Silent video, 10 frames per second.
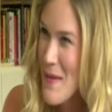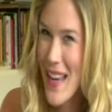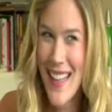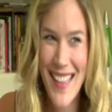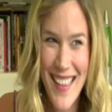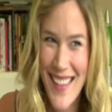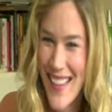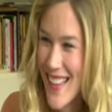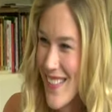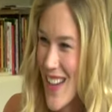I mean,
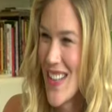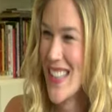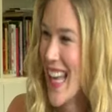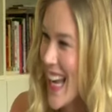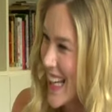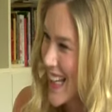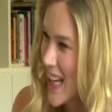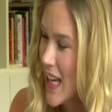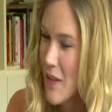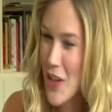for God's sake,
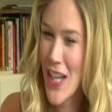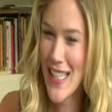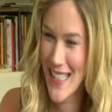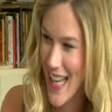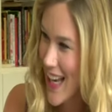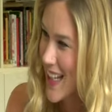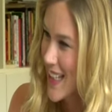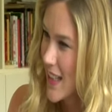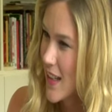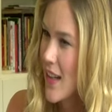if you're going to
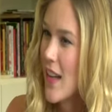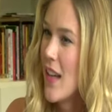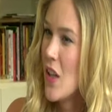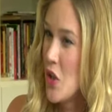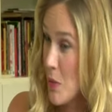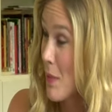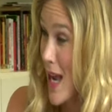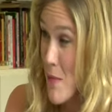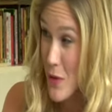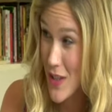sing, you should be
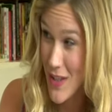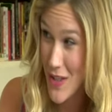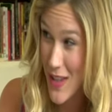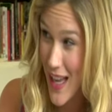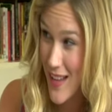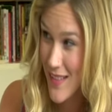able to do that.